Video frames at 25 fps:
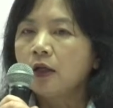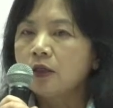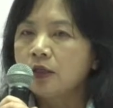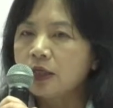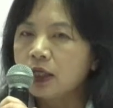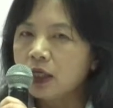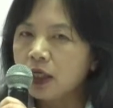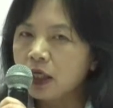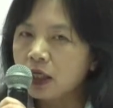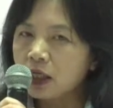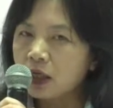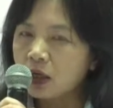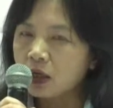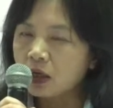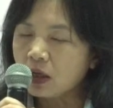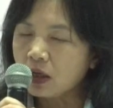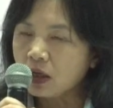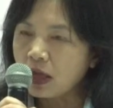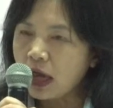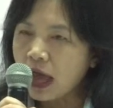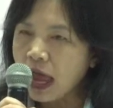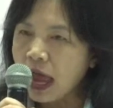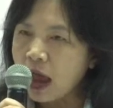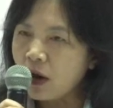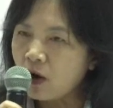the
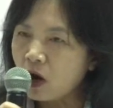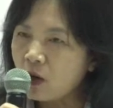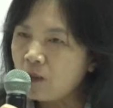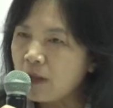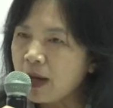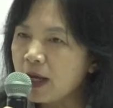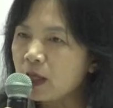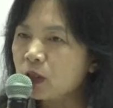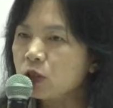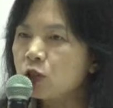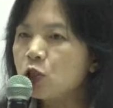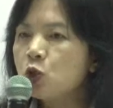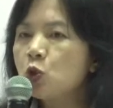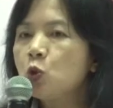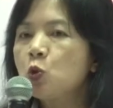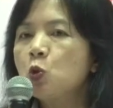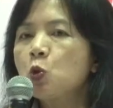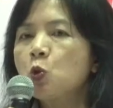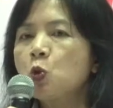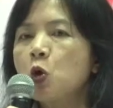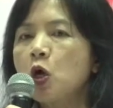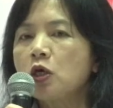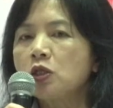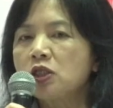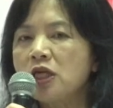
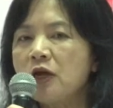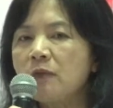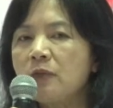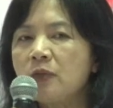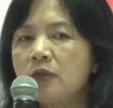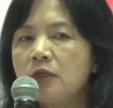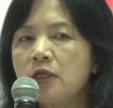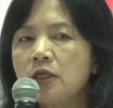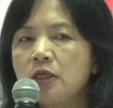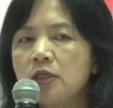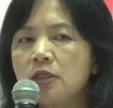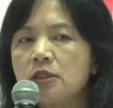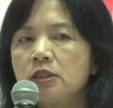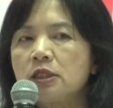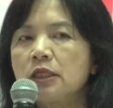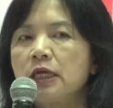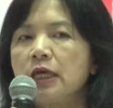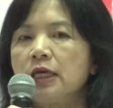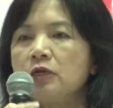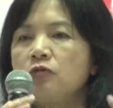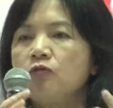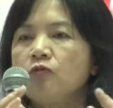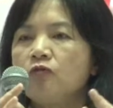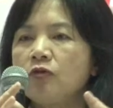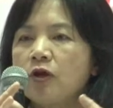elemental contaminants
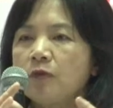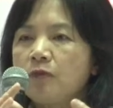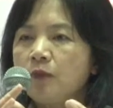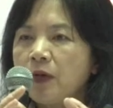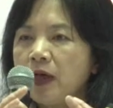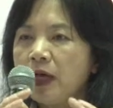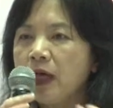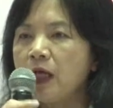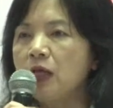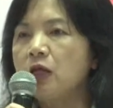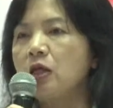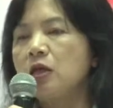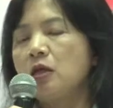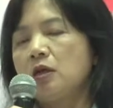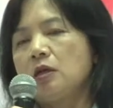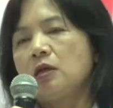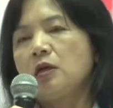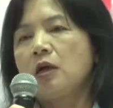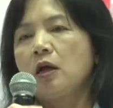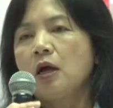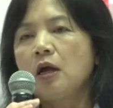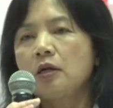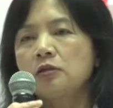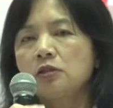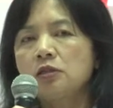is within
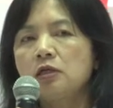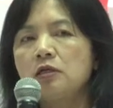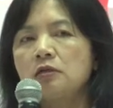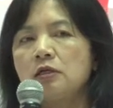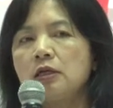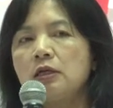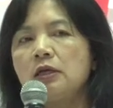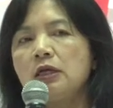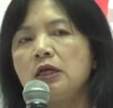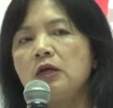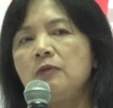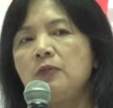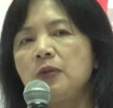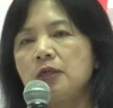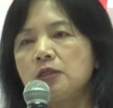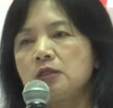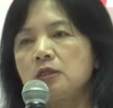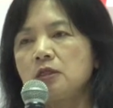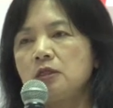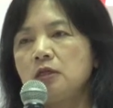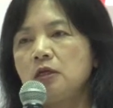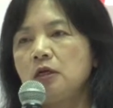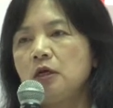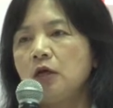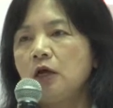a certain
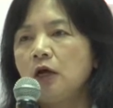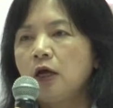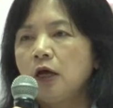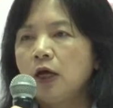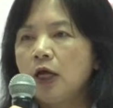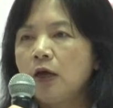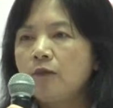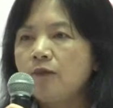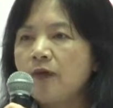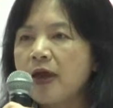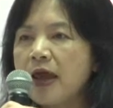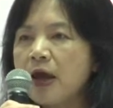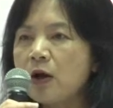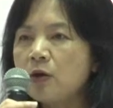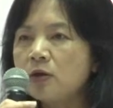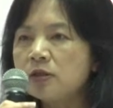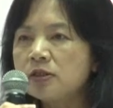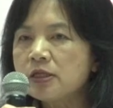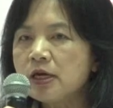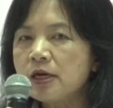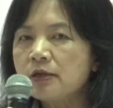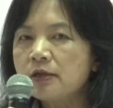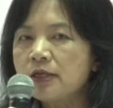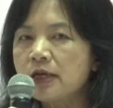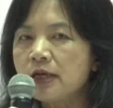limit. If
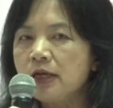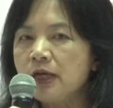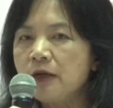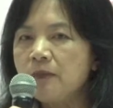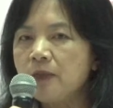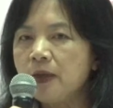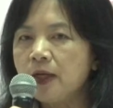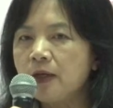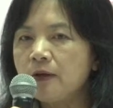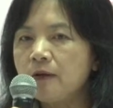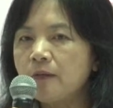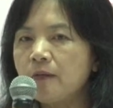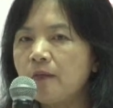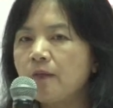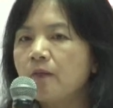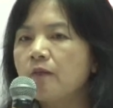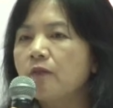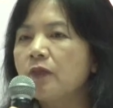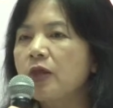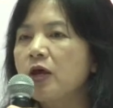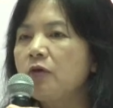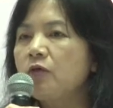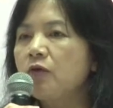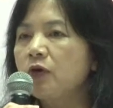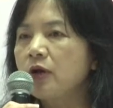outside the limit,
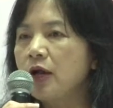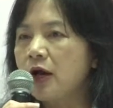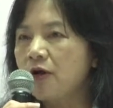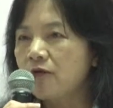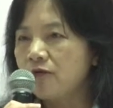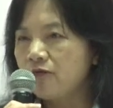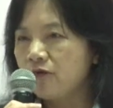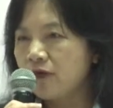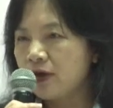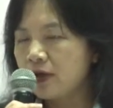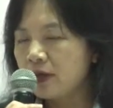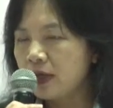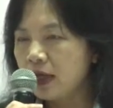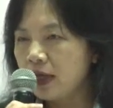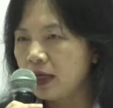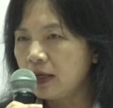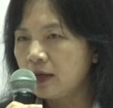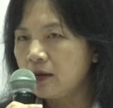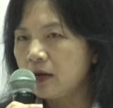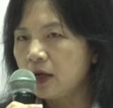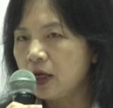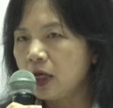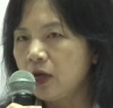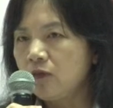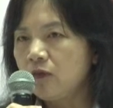they will
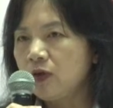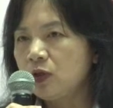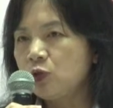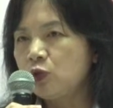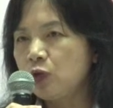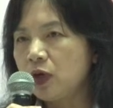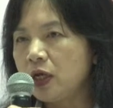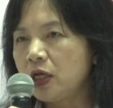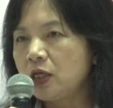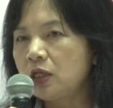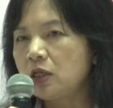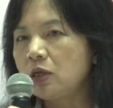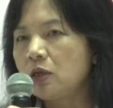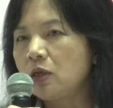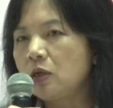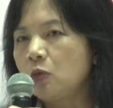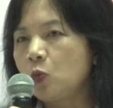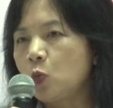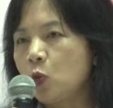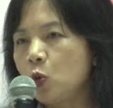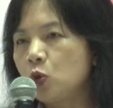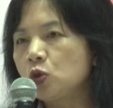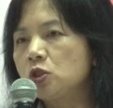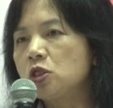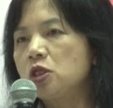affecting, if you drink the
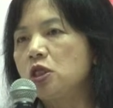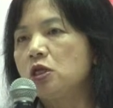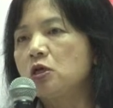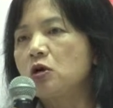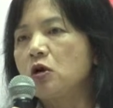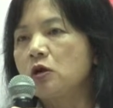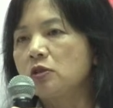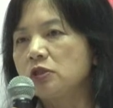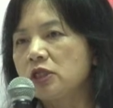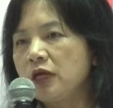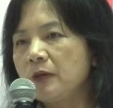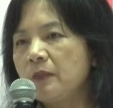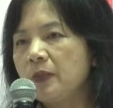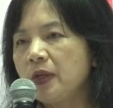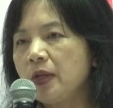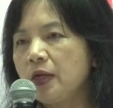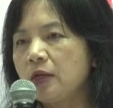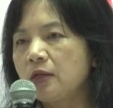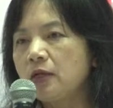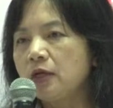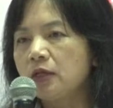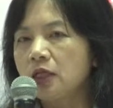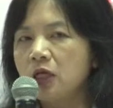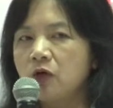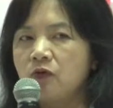water
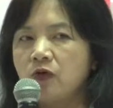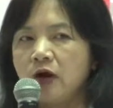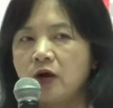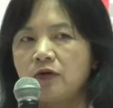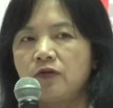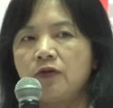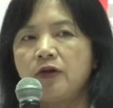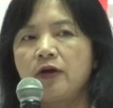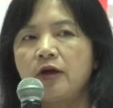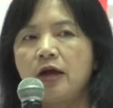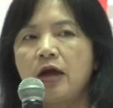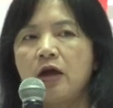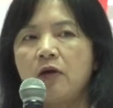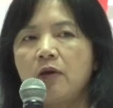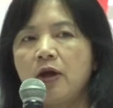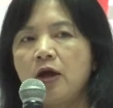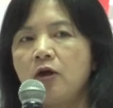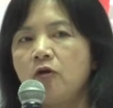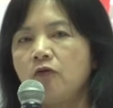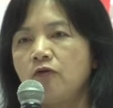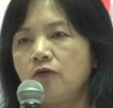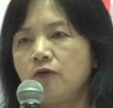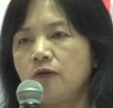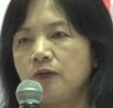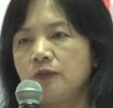contaminated, they will affect our
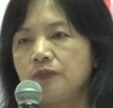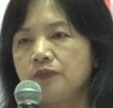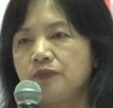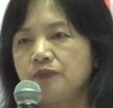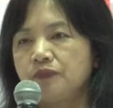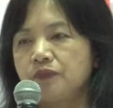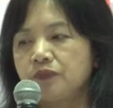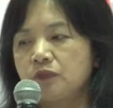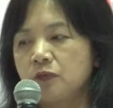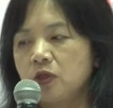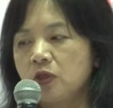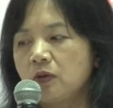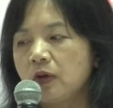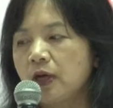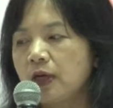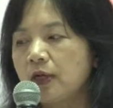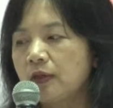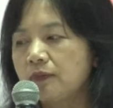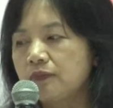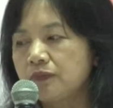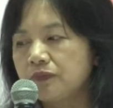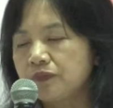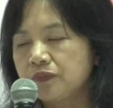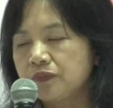health, right?